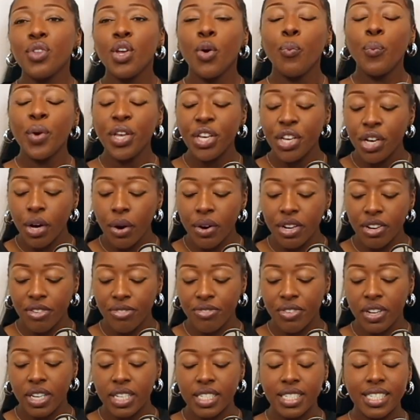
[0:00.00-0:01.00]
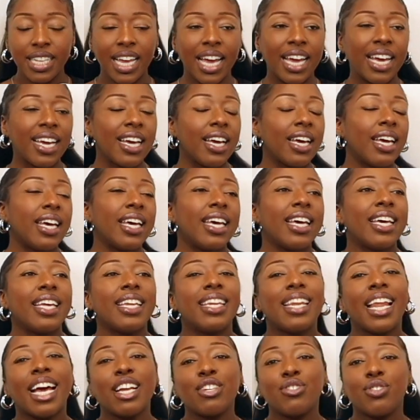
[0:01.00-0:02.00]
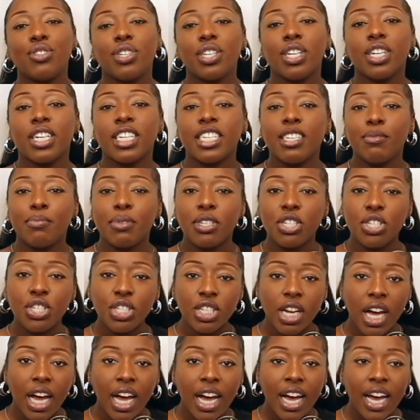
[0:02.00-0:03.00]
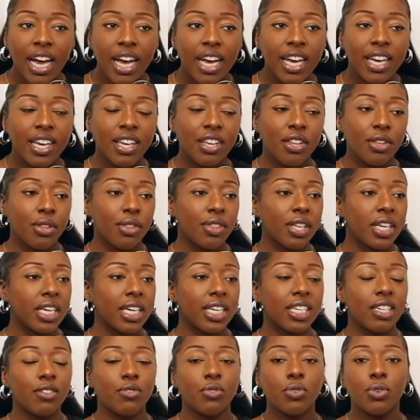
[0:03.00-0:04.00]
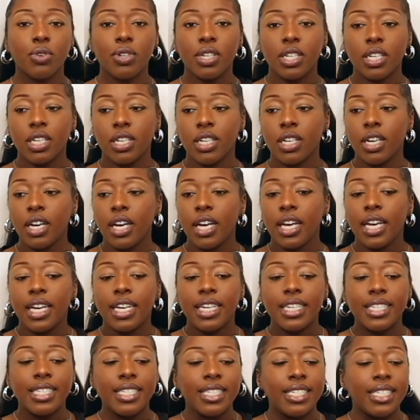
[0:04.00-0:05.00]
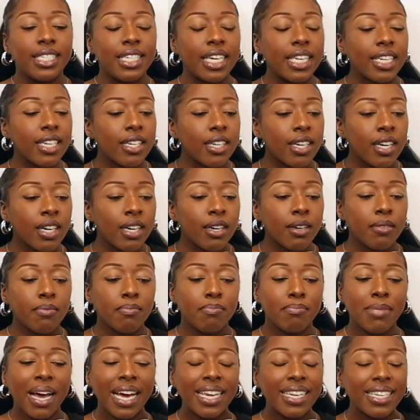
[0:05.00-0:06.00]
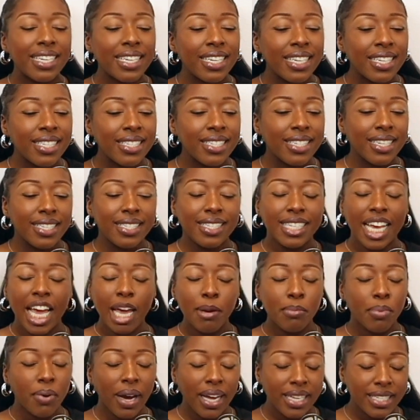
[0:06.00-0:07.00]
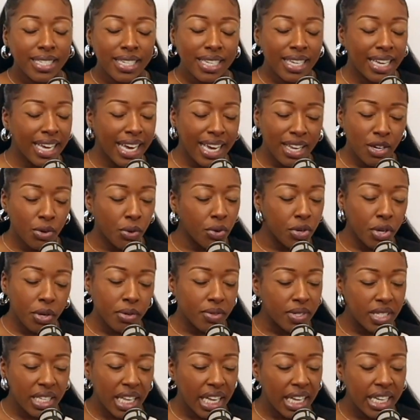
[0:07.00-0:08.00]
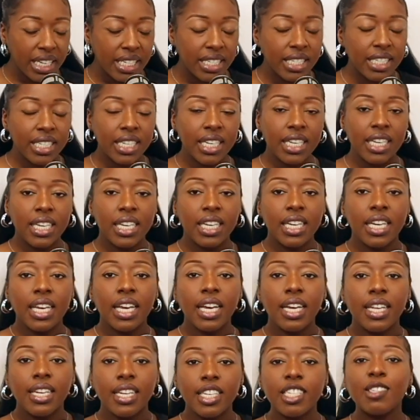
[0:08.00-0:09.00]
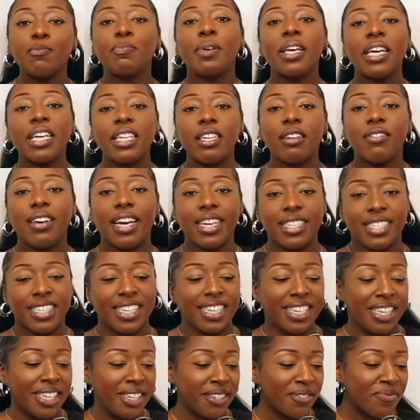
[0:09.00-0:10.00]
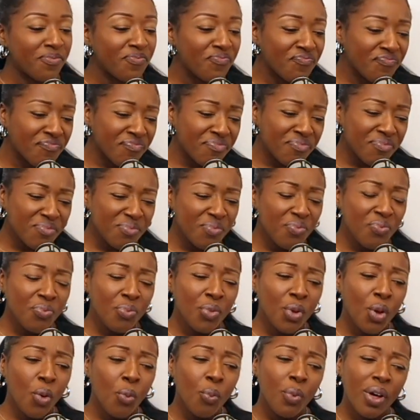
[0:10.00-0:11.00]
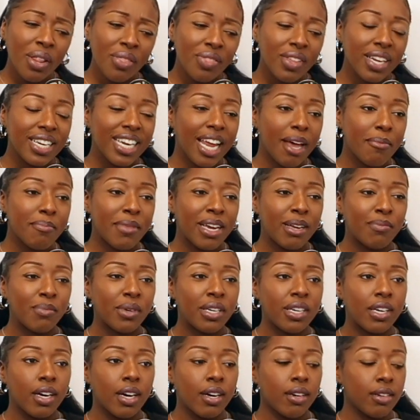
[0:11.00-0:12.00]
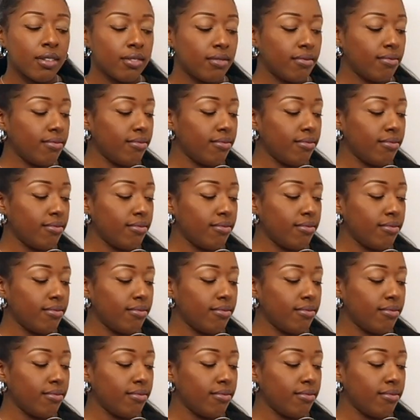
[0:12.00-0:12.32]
When you go on a first date, naturally you're going to be shy. You're thinking of all your dinner and manners and table etiquette and all those things. Now, speaking of etiquette, one thing that made me go